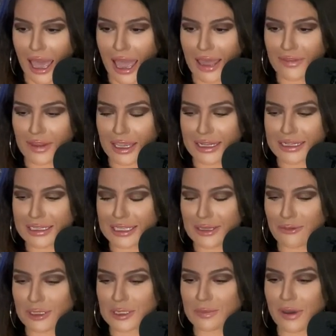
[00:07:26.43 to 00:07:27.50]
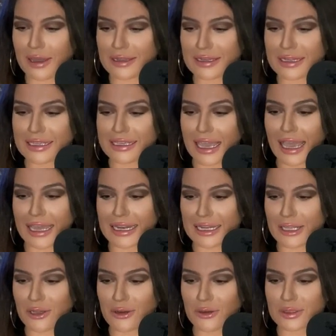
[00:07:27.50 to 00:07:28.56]
And then he responded again, and
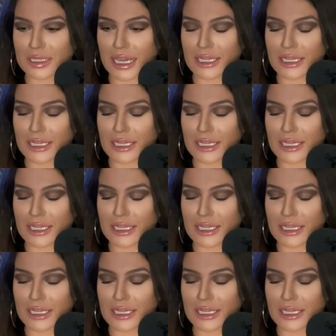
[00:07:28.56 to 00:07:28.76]
he goes,